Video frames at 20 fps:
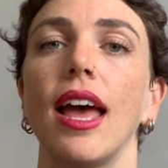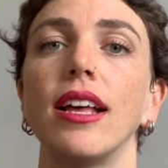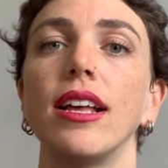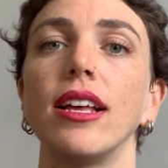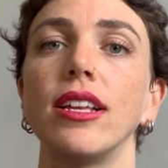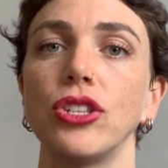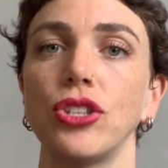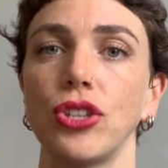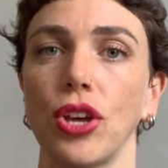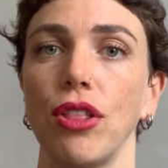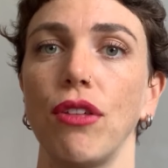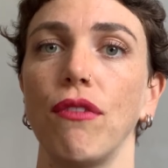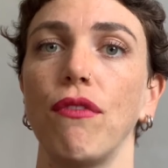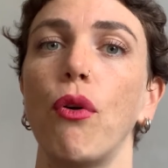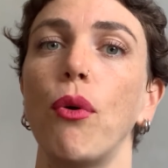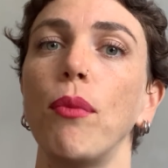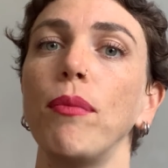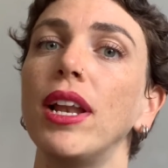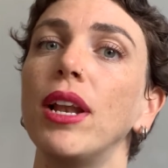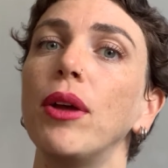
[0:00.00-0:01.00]
So the
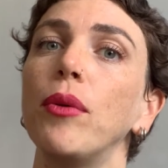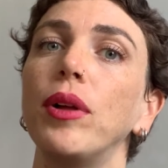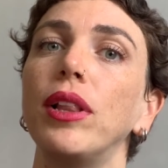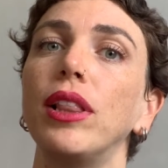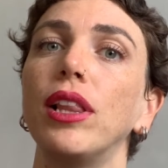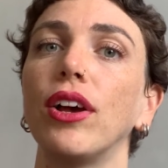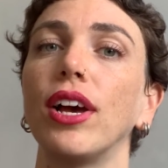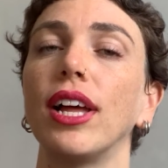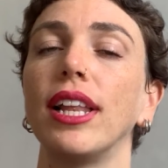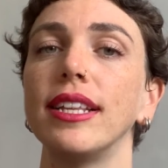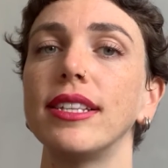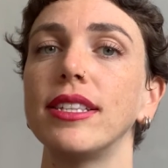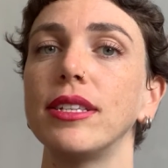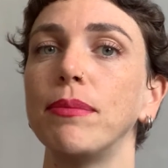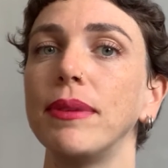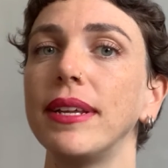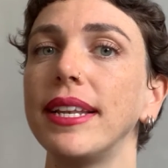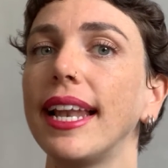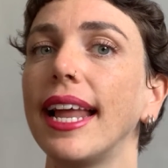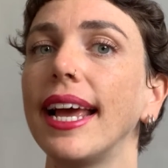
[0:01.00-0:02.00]
formula will look a little
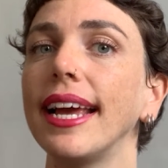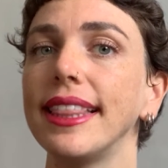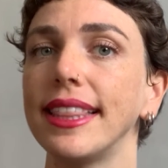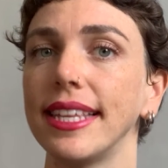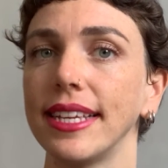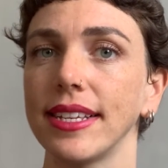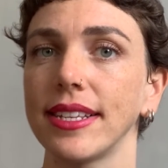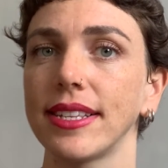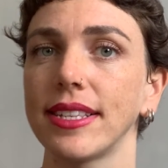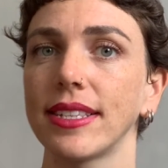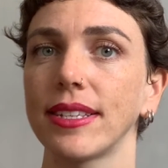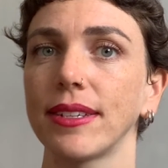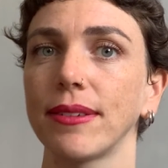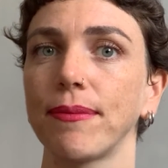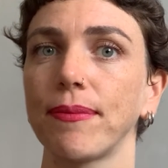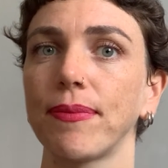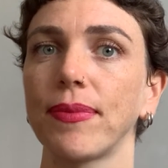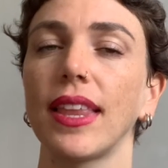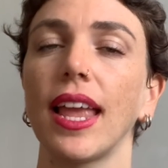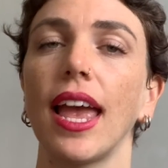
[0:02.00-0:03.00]
bit like this.
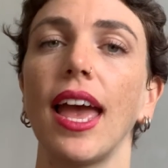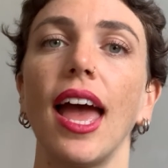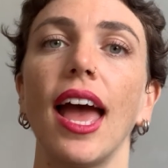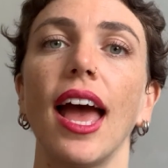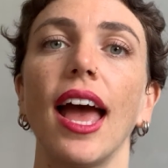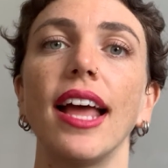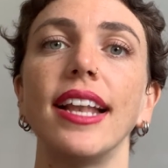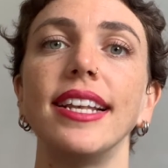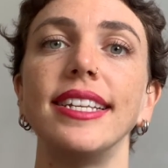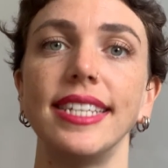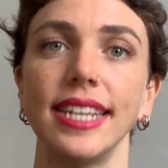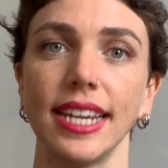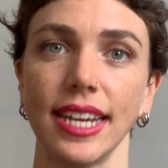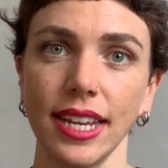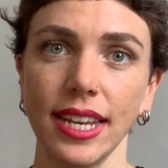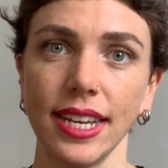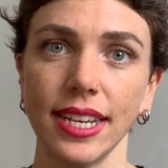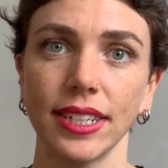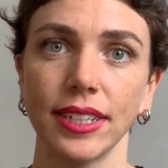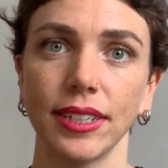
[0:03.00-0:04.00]

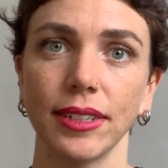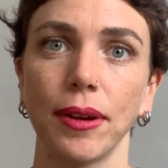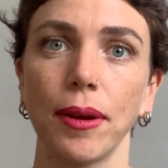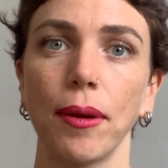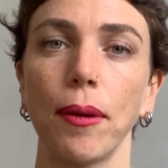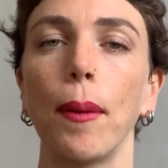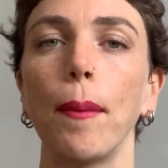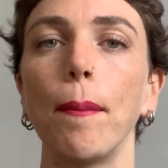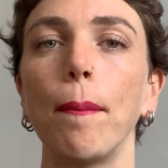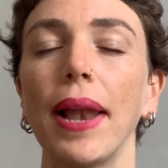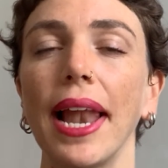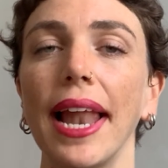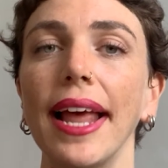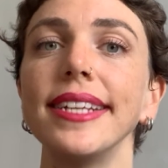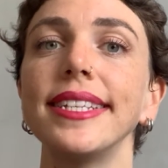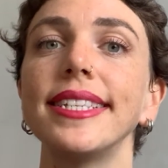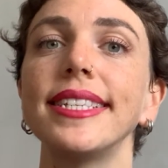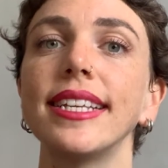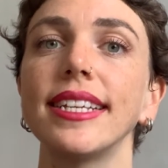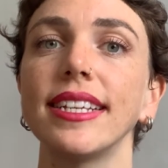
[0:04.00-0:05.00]
Did
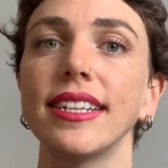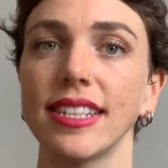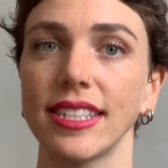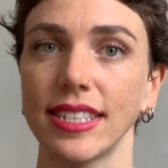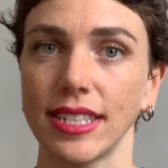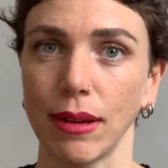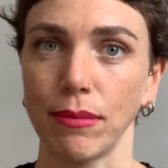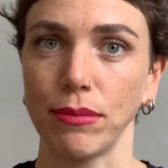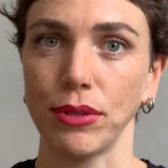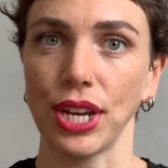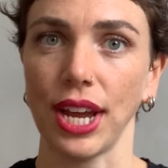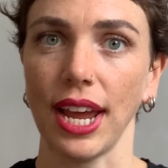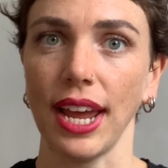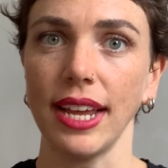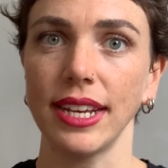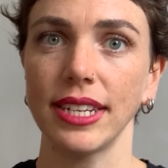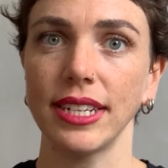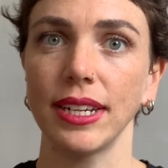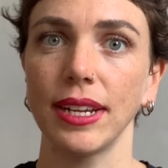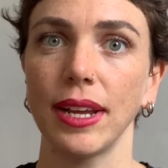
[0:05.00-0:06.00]
plus
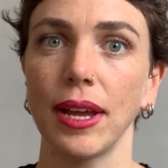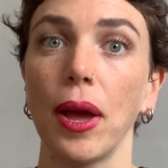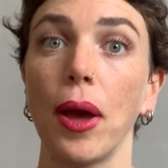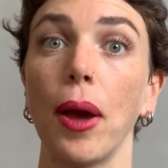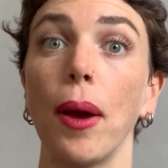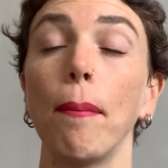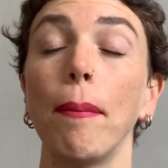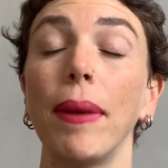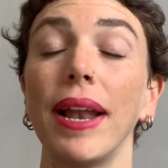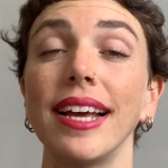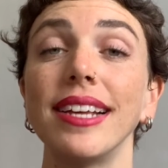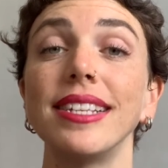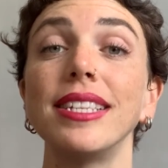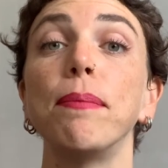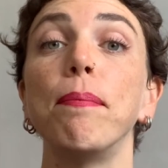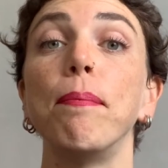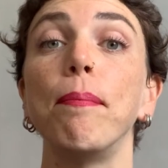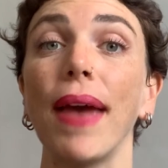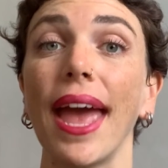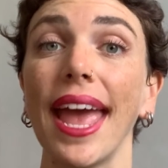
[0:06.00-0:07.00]
subject plus
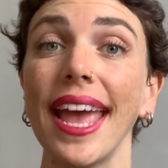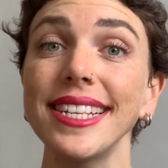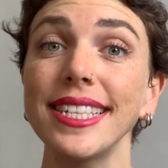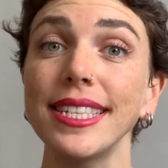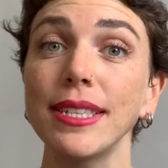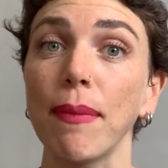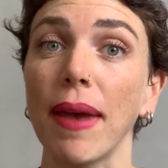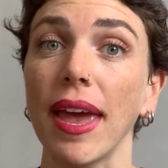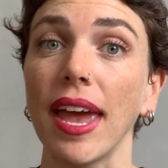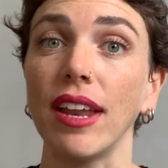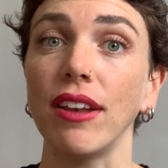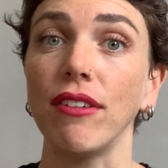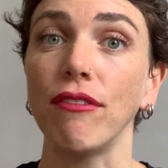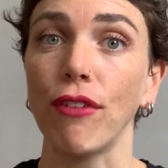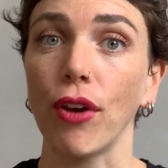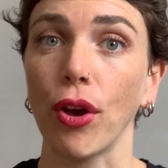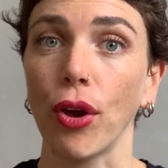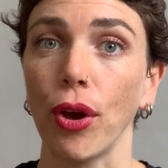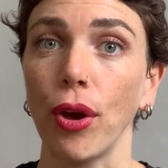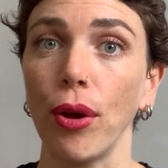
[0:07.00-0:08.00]
base main
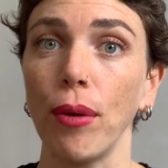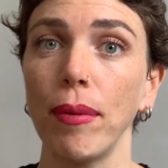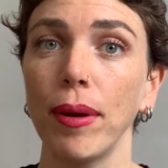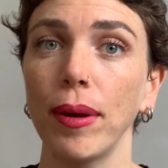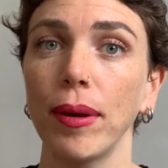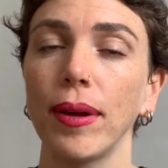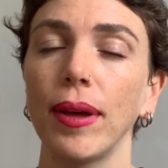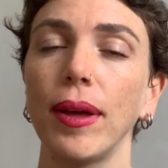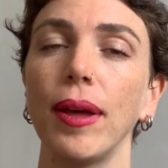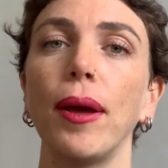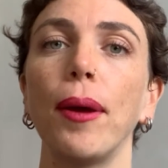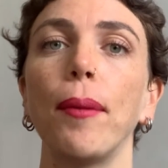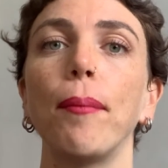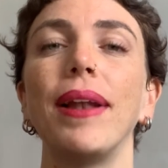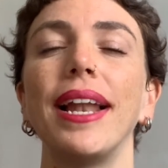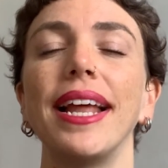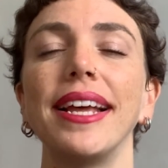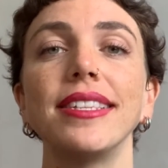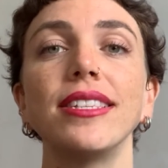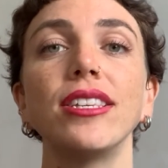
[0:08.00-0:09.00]
verb
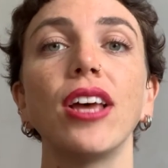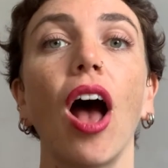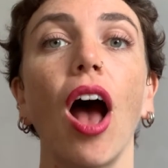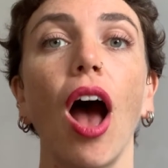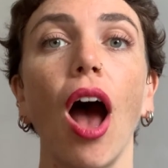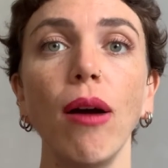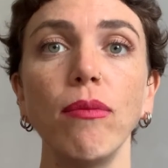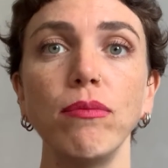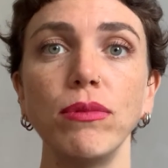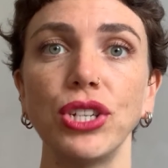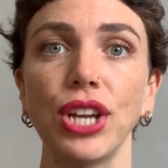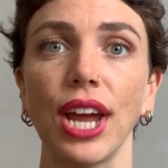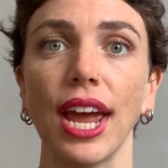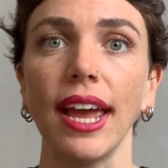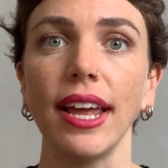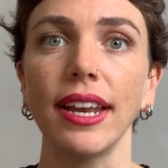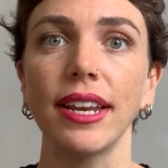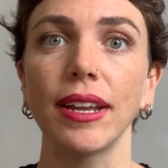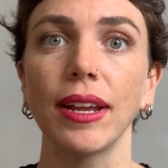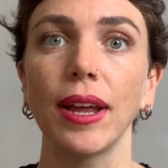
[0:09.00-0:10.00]
plus
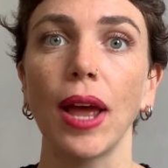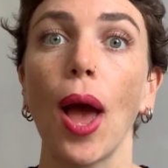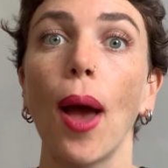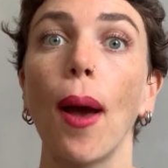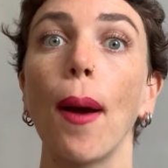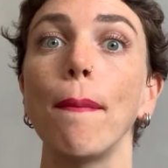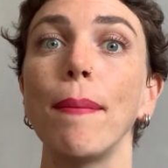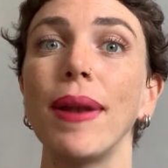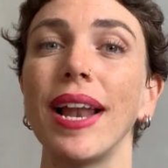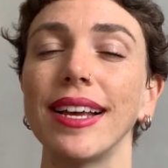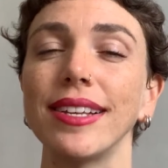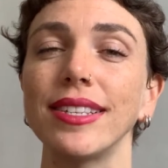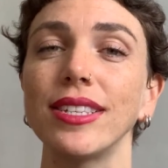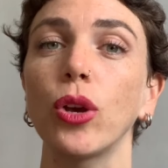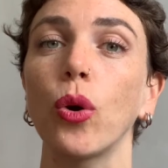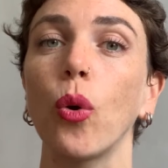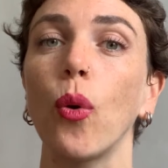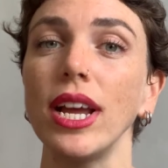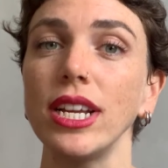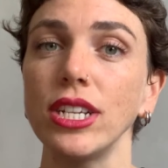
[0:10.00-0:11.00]
object plus
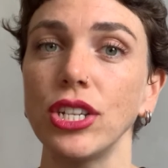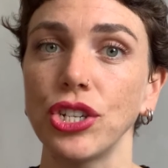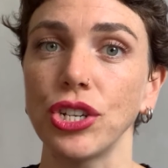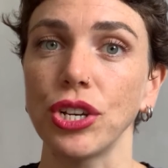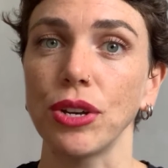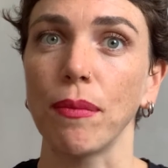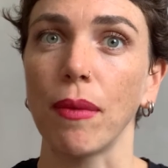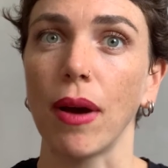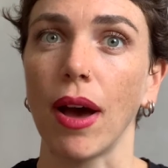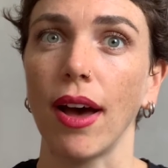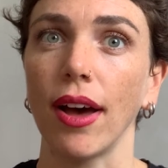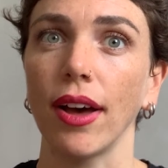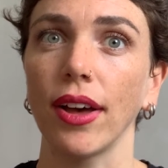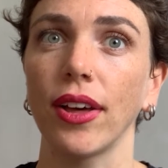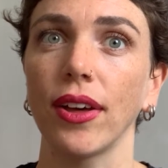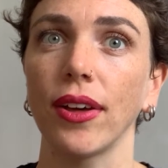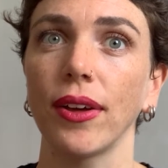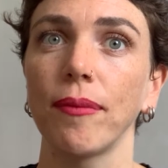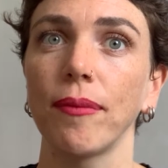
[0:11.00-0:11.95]
question mark.